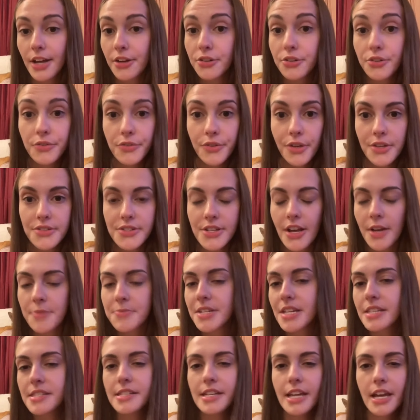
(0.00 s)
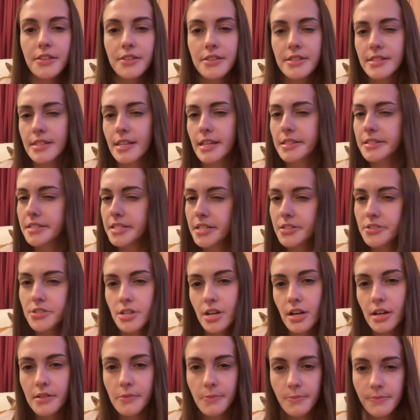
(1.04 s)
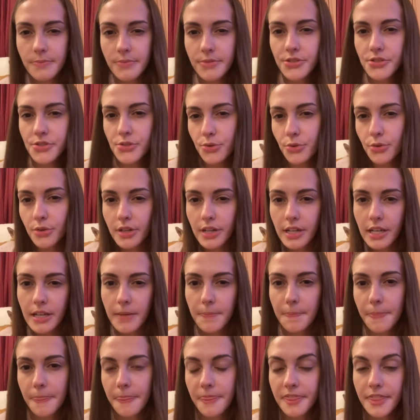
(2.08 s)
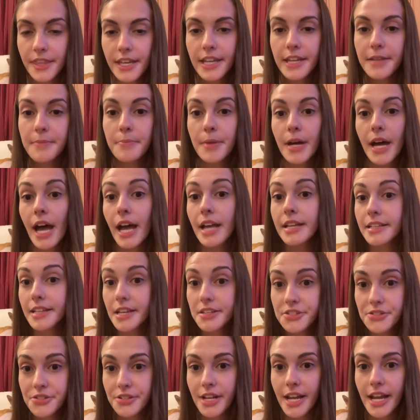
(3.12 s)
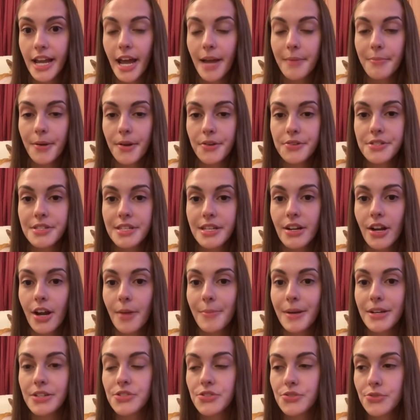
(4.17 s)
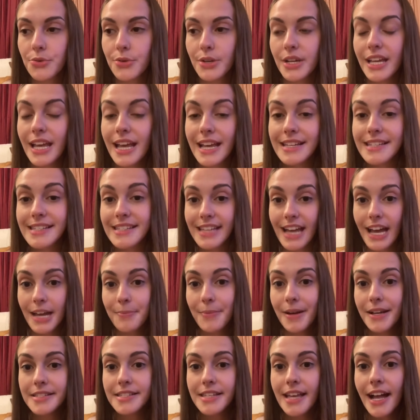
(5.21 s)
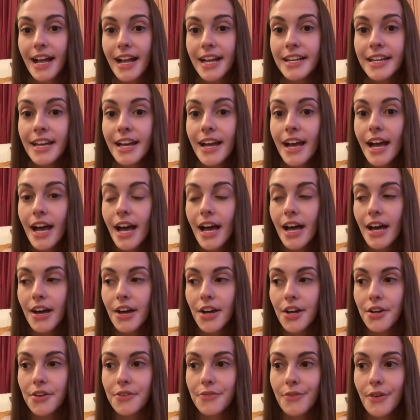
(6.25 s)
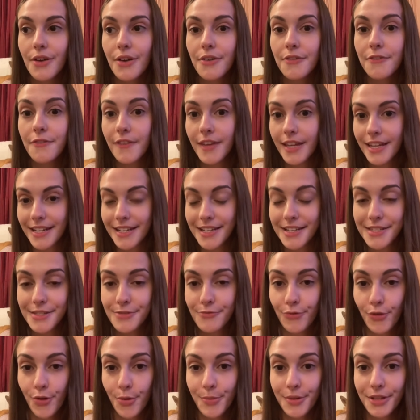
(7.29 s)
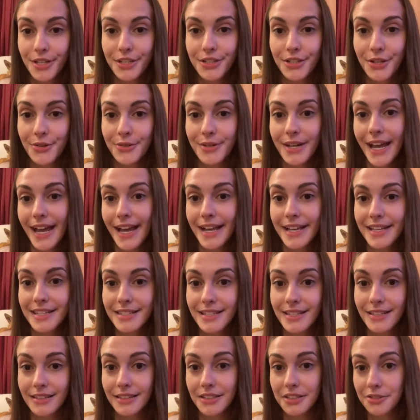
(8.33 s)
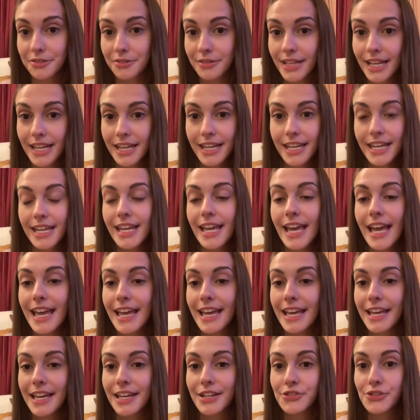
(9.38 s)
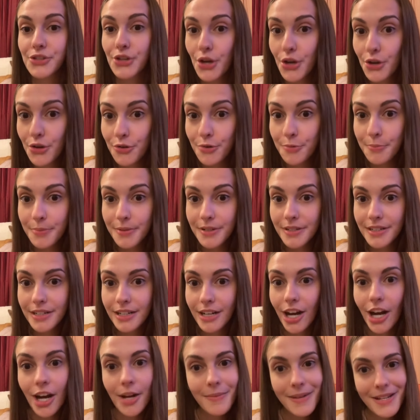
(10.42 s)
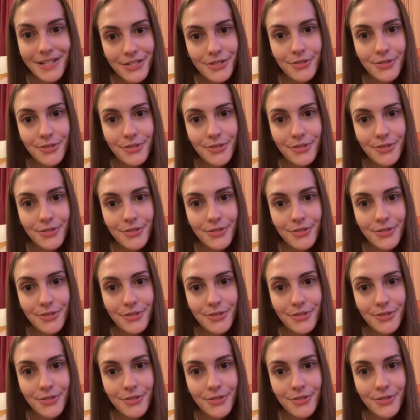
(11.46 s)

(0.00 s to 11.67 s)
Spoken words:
I don't know if y'all saw, I'm testing out this TikTok story thing, but yesterday I posted on my story a side-by-side of Venus, formerly known as Little Lady, and Coop on my